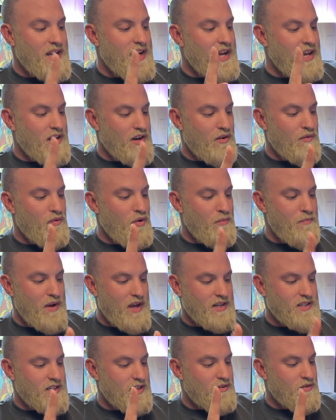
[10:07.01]
in a
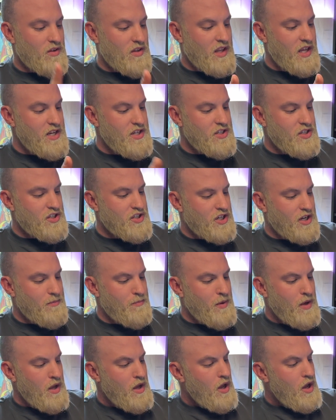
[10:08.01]
romantic
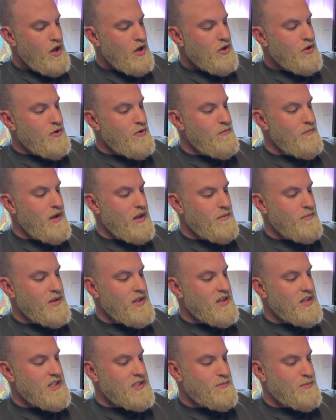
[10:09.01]
relationship, you may
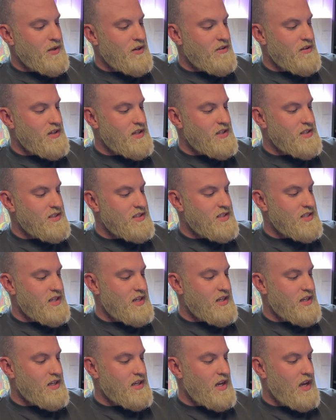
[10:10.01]
be
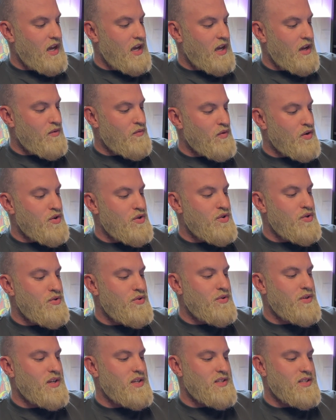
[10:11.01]
experiencing a
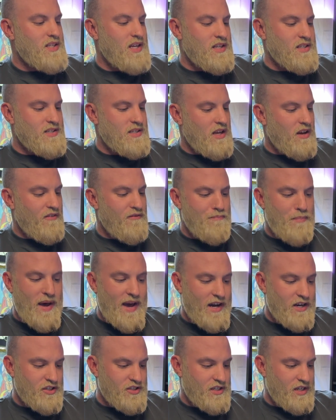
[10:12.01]
renewed sense of
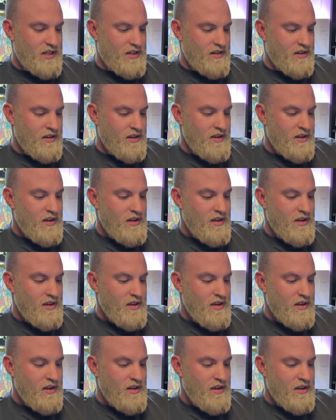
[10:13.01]
passion.